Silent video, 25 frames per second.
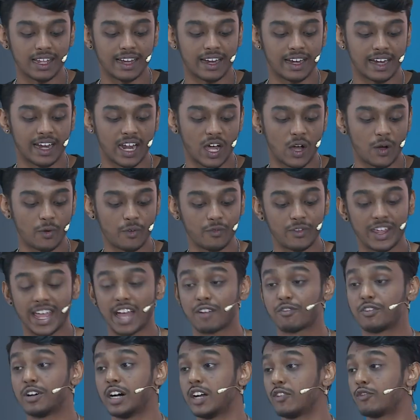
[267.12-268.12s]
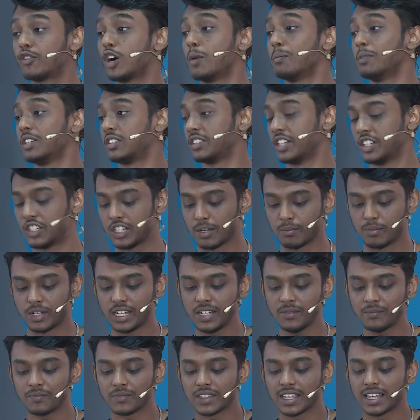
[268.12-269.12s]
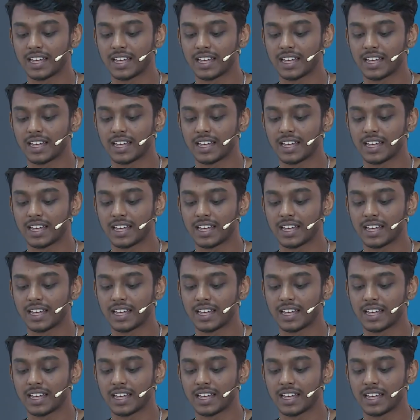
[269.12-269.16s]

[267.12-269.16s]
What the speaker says: Now we have heard from Mr. Jimmy.